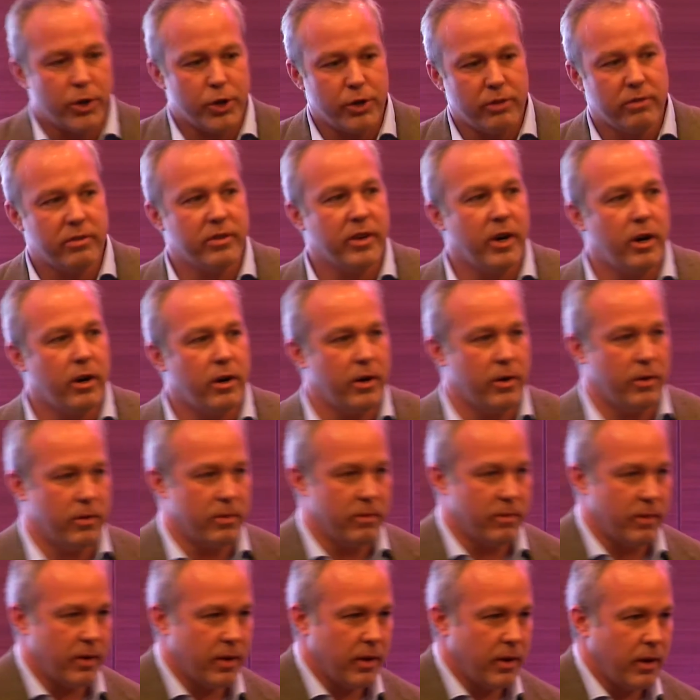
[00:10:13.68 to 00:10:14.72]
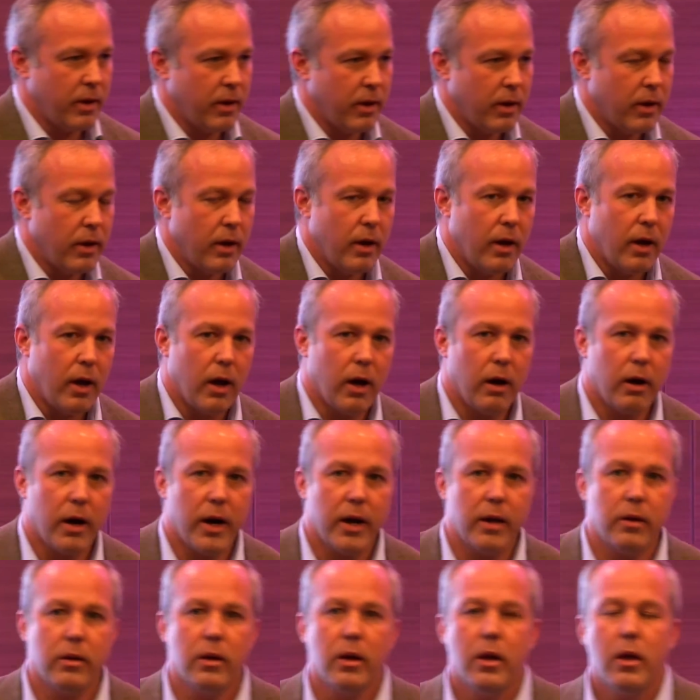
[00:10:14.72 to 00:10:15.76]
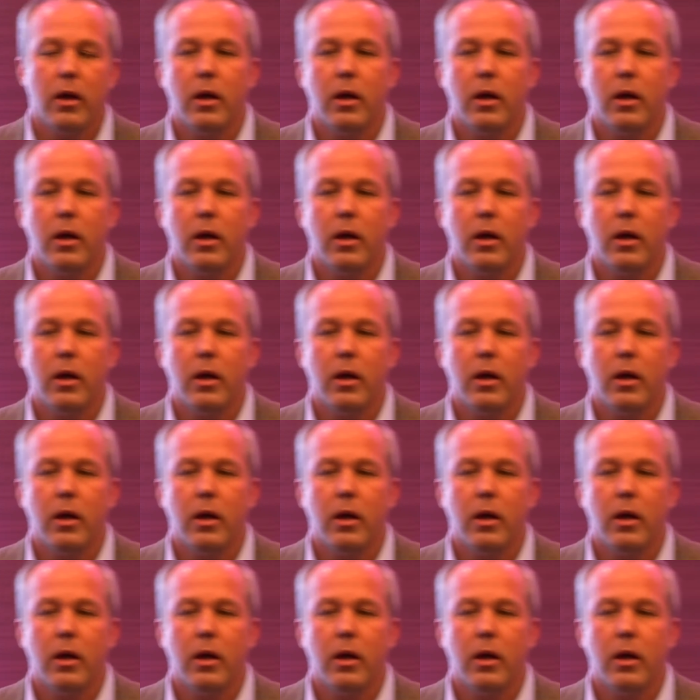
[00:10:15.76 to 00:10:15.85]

should scare you. All right?